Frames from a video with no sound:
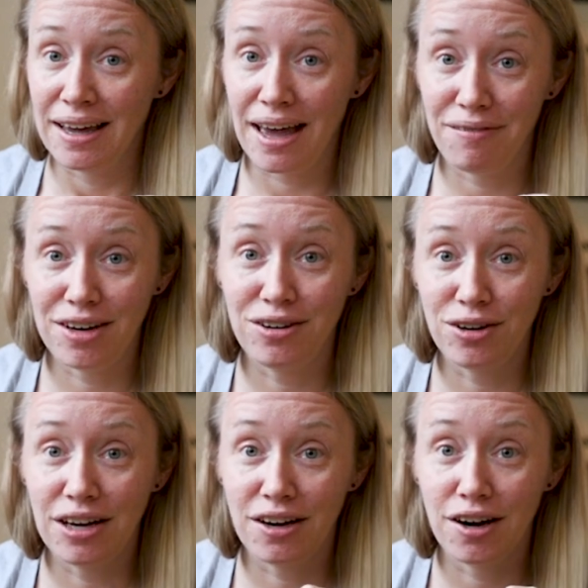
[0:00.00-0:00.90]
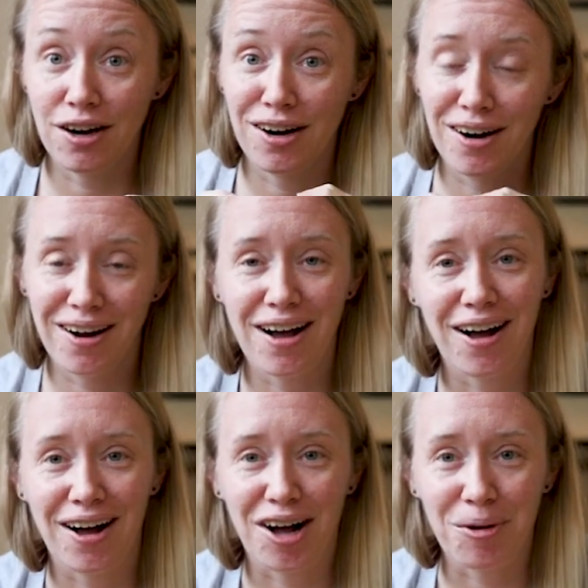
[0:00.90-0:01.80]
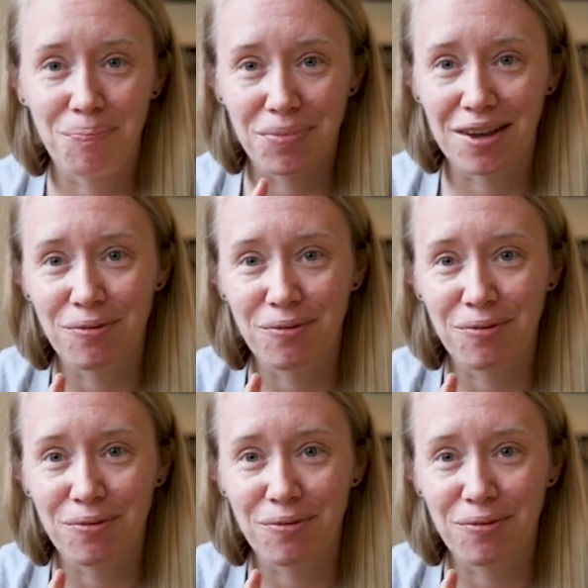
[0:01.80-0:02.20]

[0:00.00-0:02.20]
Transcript: heavy dutier um,